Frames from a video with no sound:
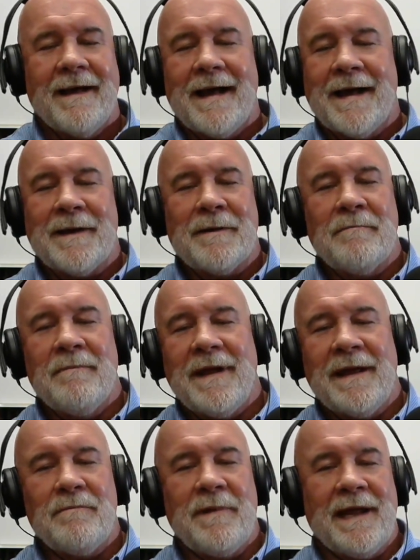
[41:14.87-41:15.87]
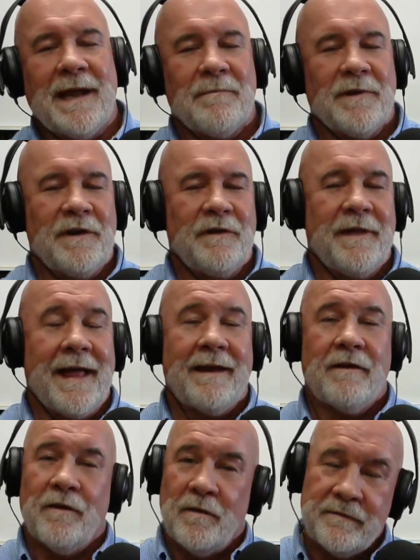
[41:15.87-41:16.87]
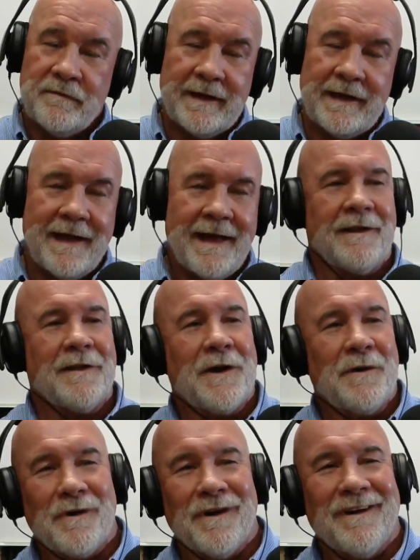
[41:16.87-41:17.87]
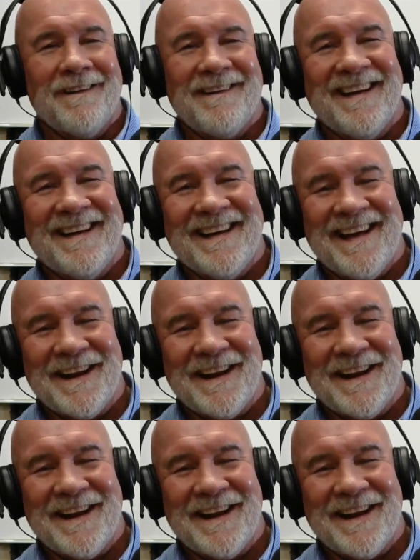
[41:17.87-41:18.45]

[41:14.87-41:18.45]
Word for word: Um, and and being able to do that hopefully at a lower uh,